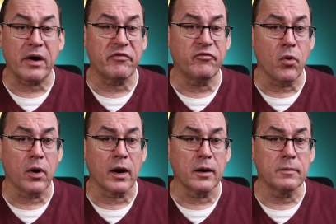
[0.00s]

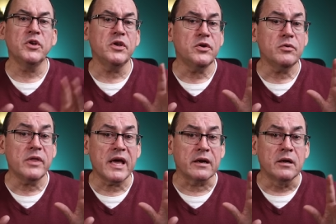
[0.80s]
f4. What do you do
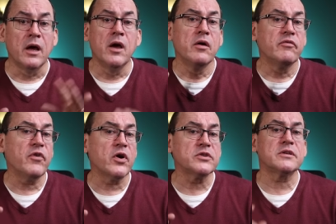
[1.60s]
then?
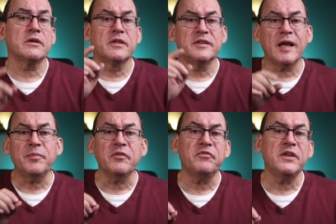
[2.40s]
First, the
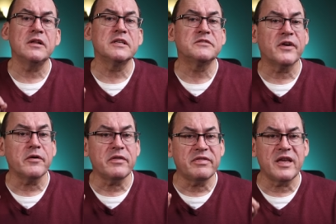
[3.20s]
depth of field is
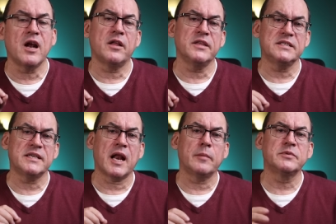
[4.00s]
very thin on these
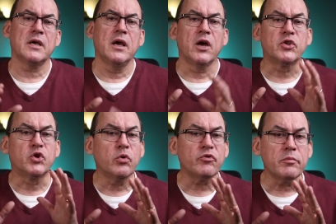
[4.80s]
setups. A
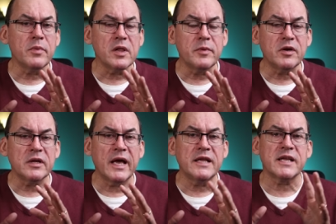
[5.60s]

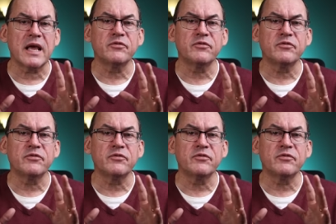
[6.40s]
200mm lens at